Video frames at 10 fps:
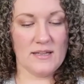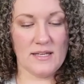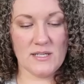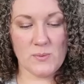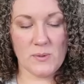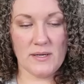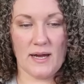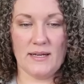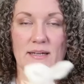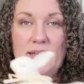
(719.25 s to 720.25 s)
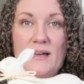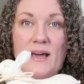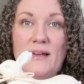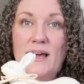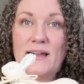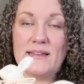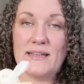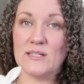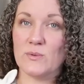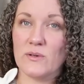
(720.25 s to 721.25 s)
These were $9.99, and
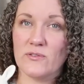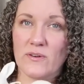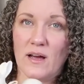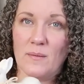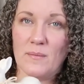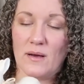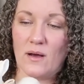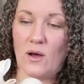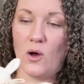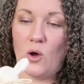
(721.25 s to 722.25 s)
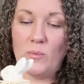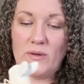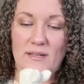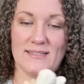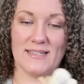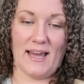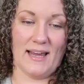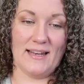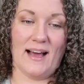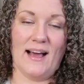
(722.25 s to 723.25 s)
these were from Home Goods,
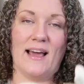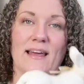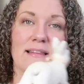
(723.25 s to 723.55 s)
and I